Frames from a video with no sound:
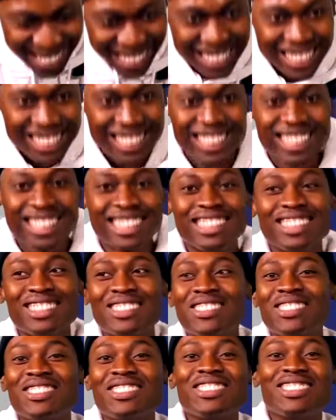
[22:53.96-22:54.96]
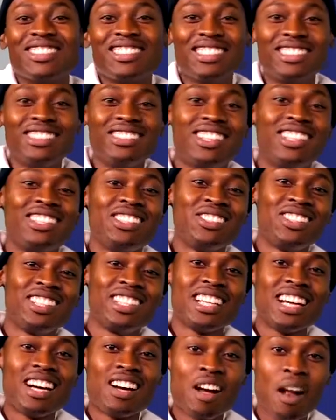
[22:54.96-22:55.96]
Yeah, so do I do it
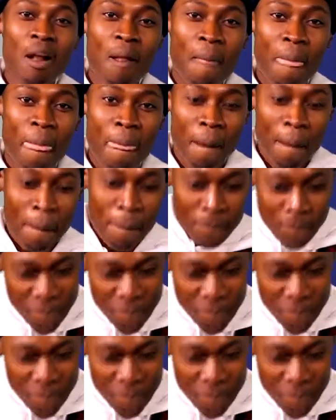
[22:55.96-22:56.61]
now? Yeah.